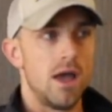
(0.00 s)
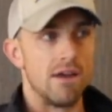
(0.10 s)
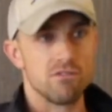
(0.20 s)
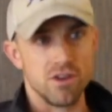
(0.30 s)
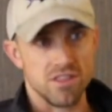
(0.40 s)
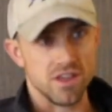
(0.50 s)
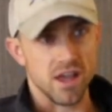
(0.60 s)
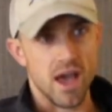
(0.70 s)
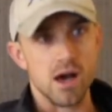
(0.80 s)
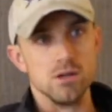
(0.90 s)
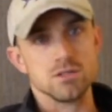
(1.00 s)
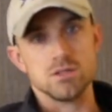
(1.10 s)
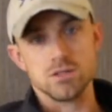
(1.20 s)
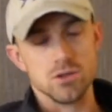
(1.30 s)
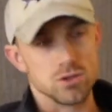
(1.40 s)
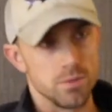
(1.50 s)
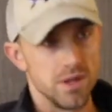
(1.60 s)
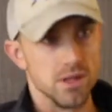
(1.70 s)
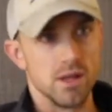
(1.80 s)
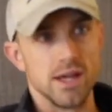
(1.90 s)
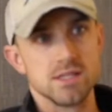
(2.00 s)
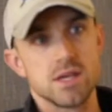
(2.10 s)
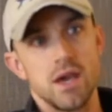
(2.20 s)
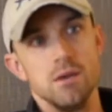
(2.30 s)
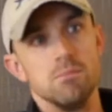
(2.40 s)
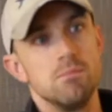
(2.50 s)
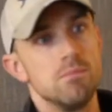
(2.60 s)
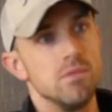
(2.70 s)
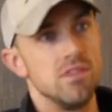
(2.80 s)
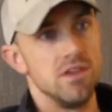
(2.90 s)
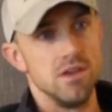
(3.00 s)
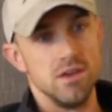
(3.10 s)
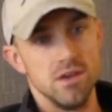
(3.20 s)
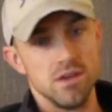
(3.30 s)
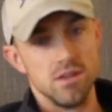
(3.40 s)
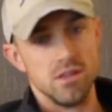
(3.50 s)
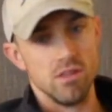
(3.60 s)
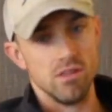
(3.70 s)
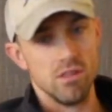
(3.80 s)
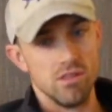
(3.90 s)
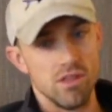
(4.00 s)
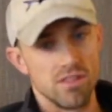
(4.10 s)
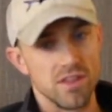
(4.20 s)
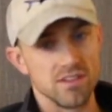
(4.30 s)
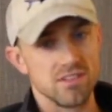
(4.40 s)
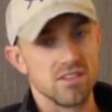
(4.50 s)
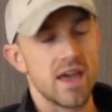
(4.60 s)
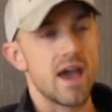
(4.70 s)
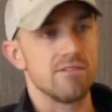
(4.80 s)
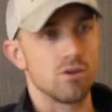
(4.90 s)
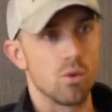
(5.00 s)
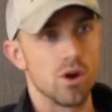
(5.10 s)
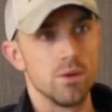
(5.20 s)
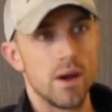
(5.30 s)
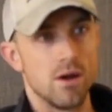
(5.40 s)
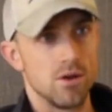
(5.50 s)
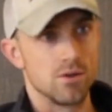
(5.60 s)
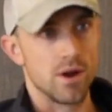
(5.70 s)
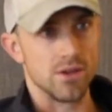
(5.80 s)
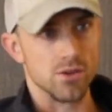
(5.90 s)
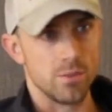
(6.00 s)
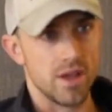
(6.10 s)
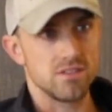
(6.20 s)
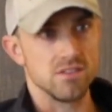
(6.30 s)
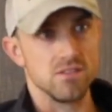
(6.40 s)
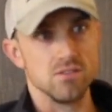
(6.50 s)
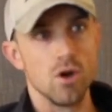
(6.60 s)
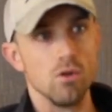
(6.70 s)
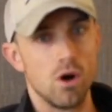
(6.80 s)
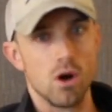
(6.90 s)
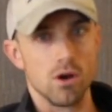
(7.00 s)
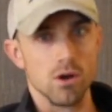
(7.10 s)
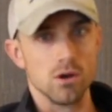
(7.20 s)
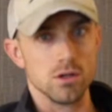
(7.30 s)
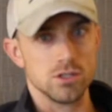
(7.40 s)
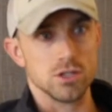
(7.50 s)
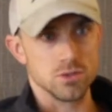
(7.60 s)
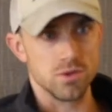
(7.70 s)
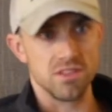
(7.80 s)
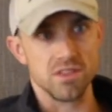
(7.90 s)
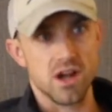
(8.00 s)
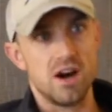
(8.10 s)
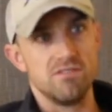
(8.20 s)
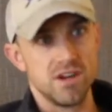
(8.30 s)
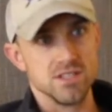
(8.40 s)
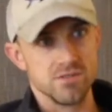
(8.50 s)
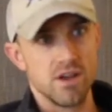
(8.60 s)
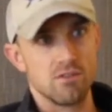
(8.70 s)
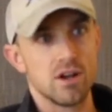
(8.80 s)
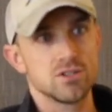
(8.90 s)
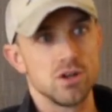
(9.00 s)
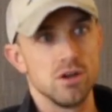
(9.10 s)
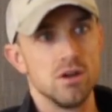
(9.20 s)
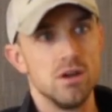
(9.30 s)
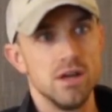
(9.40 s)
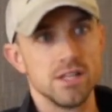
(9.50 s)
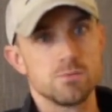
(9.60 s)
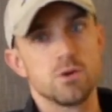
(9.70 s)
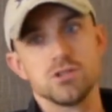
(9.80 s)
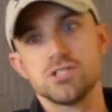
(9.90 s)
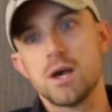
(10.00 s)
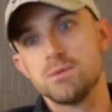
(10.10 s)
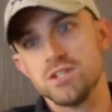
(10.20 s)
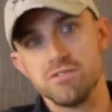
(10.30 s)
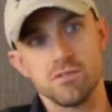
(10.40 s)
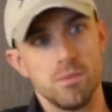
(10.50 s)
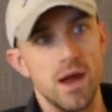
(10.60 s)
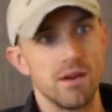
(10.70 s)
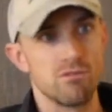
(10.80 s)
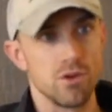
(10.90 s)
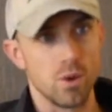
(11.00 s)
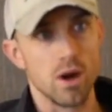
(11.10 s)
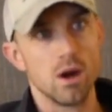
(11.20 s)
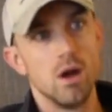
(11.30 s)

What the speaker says: everything else, the social media landscape, the the things that they have to worry about on a regular basis is no longer just within the confines of that restaurant. It's perception from everywhere.